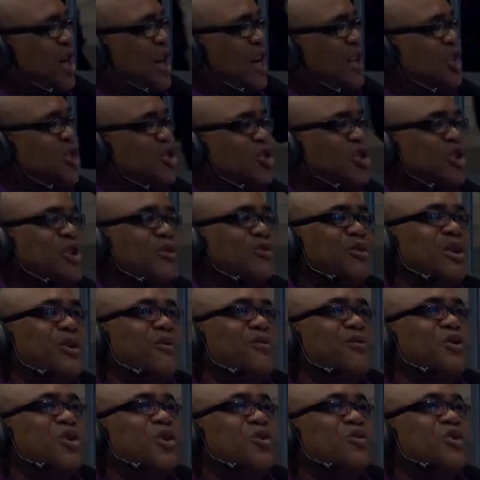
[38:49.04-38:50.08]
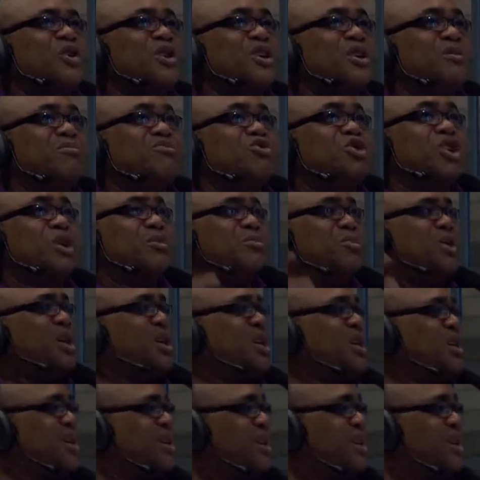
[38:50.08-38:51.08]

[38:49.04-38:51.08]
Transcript: it's not even involving in really big